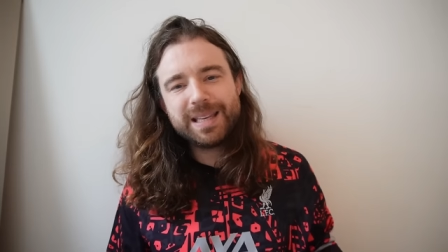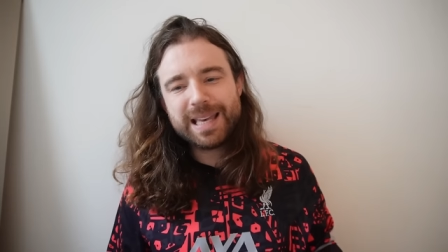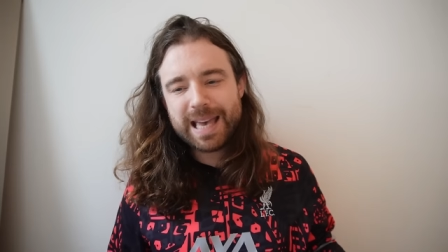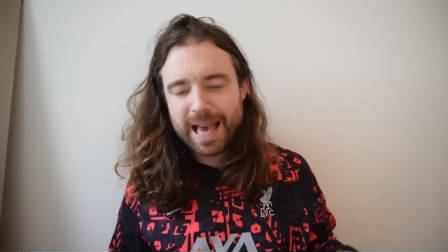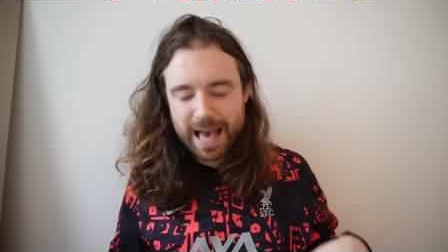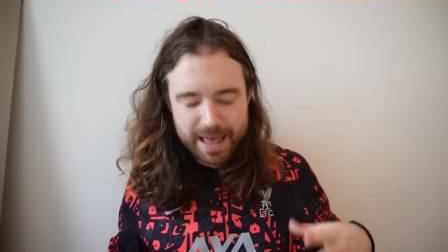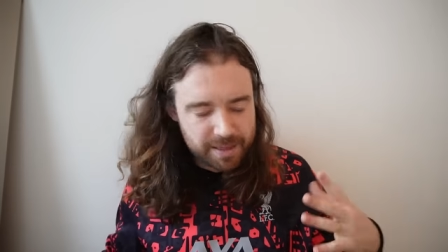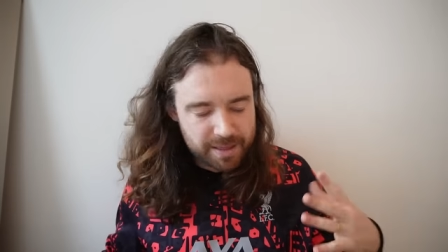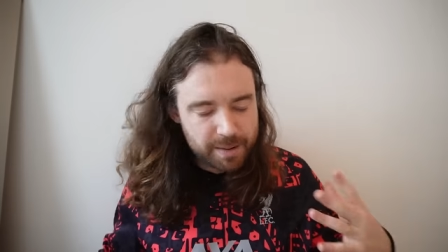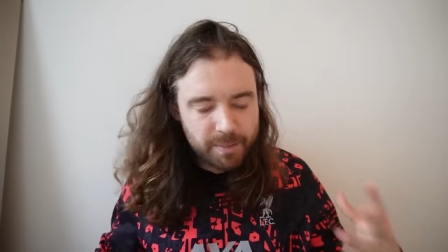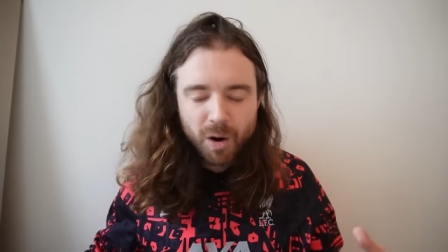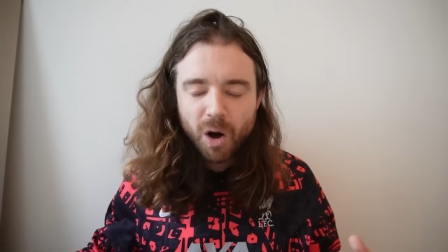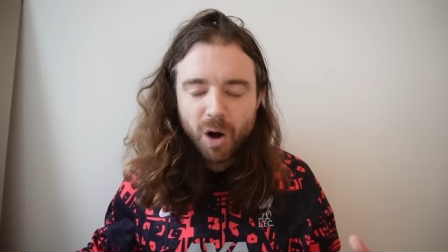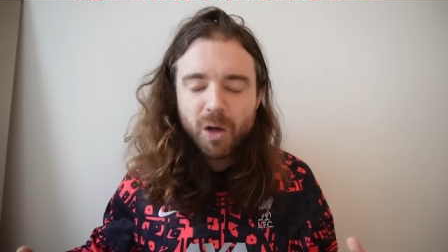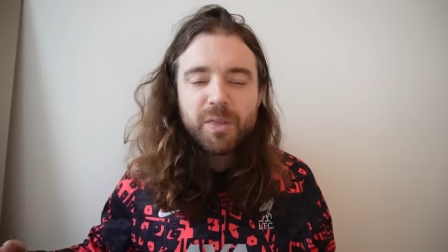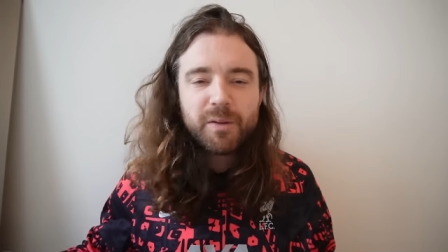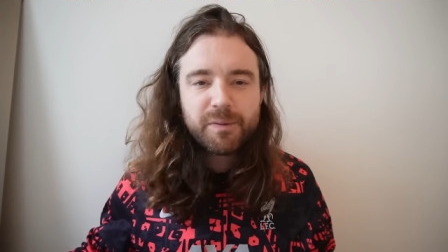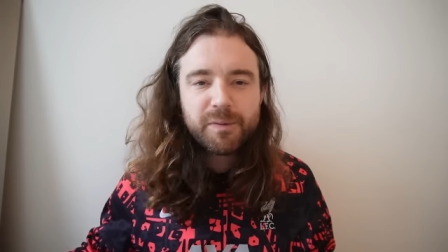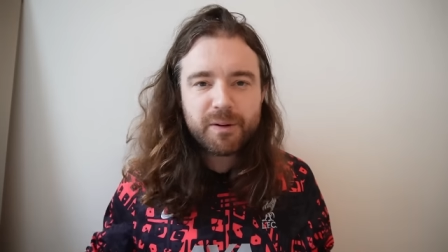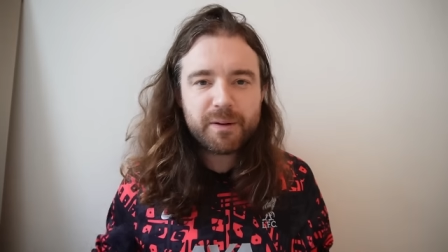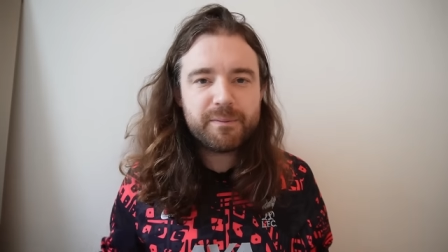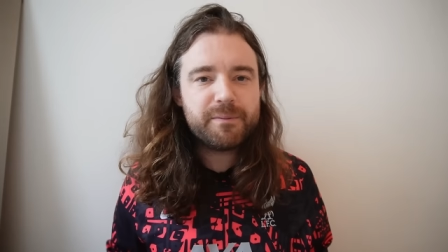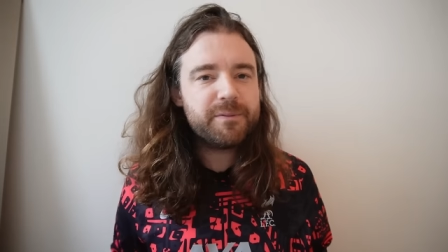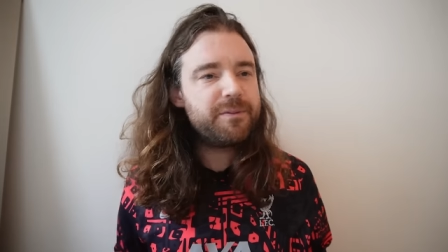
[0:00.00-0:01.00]
Get them on the
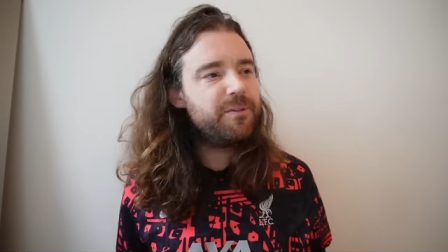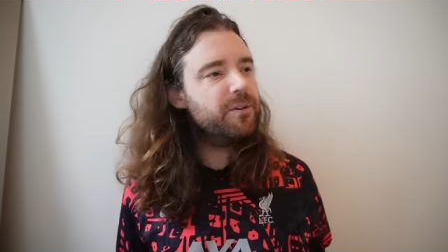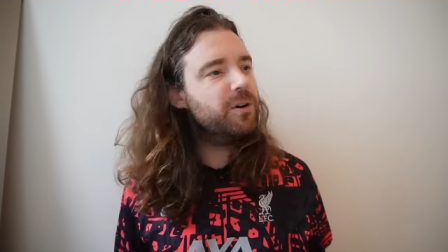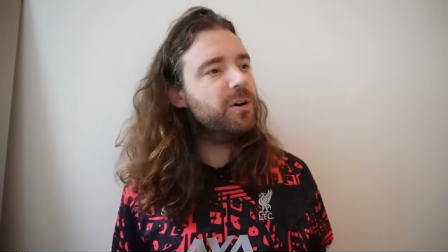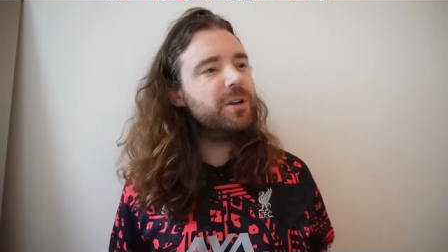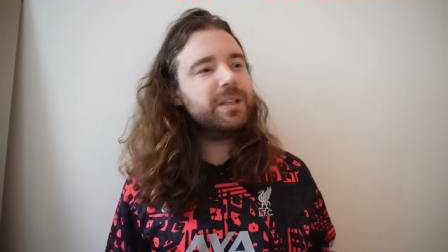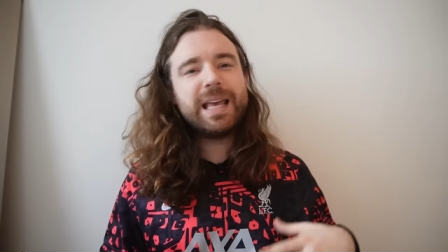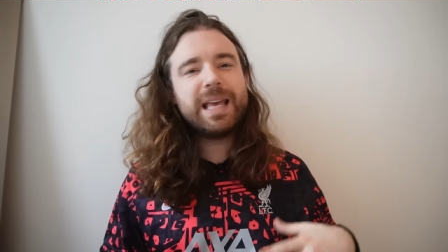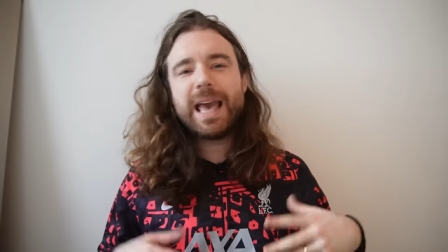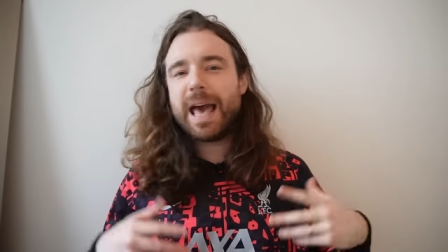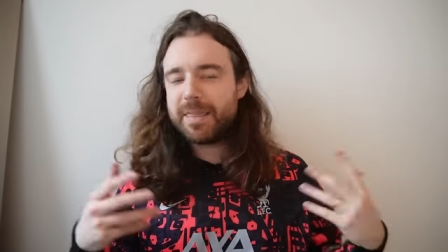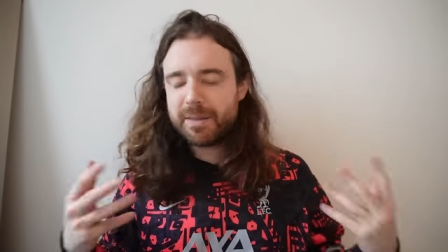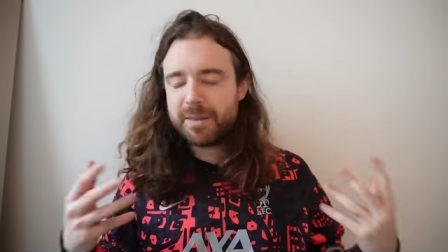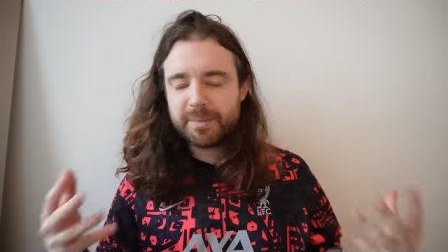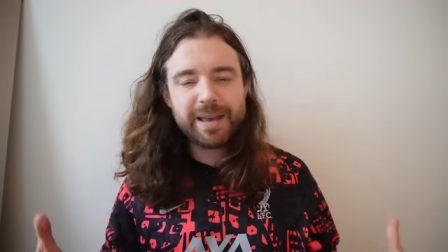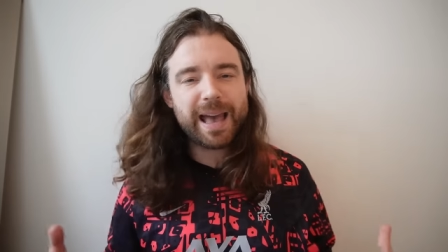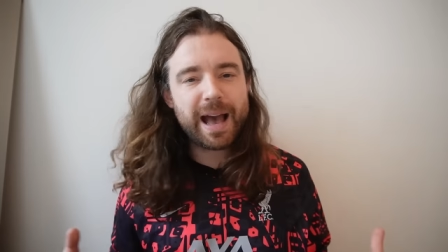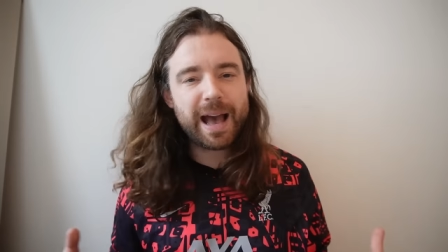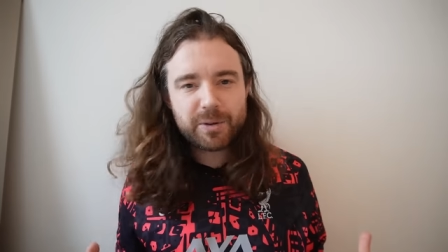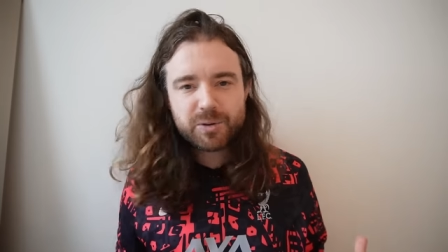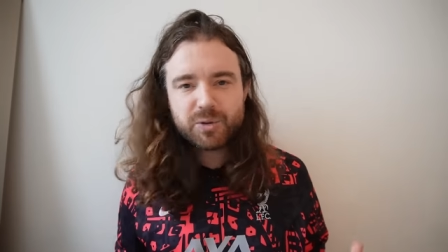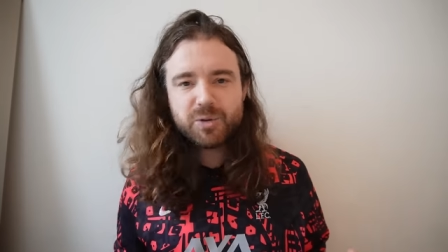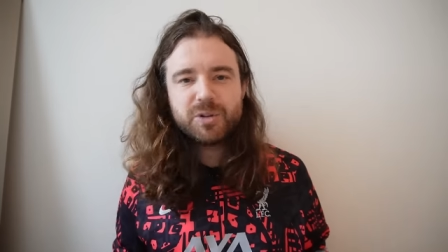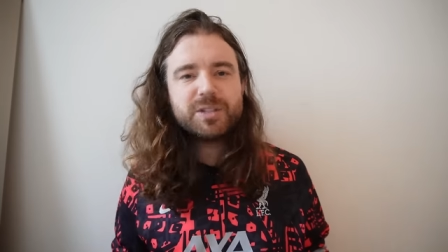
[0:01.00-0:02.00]
front foot, get them
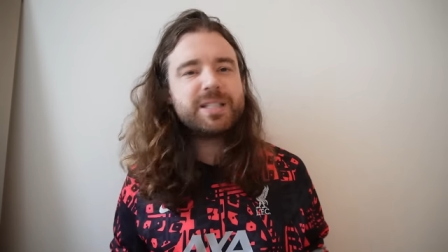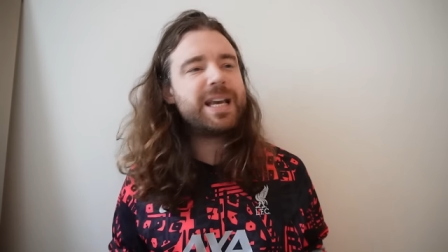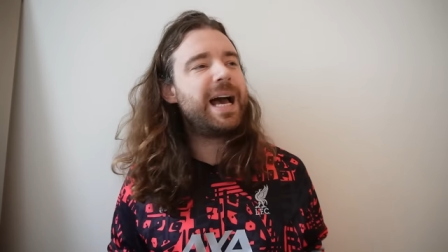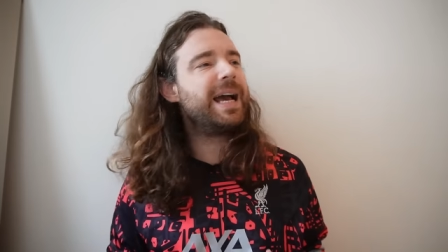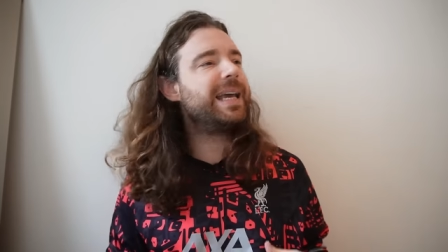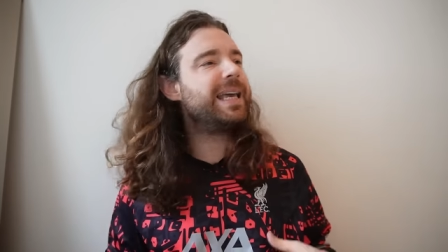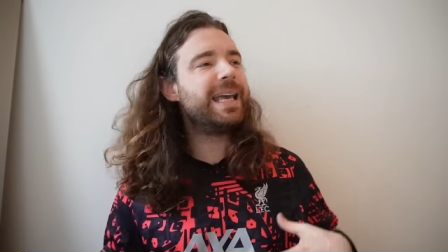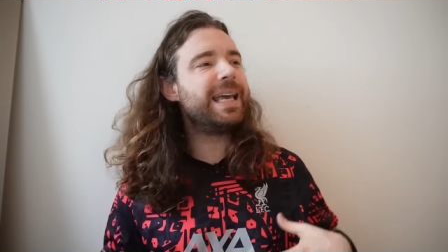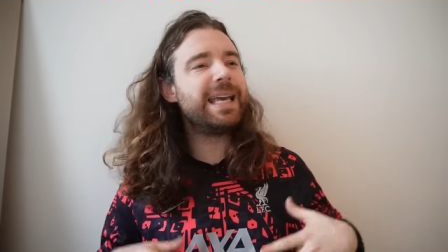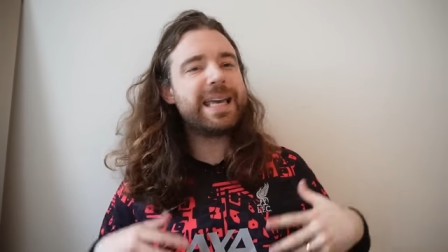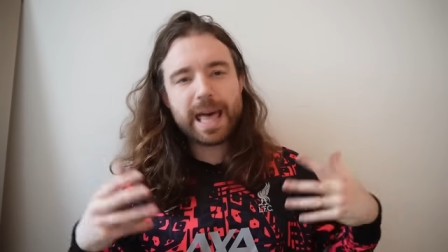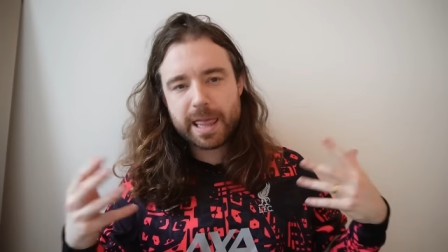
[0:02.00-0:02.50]
counter-attacking,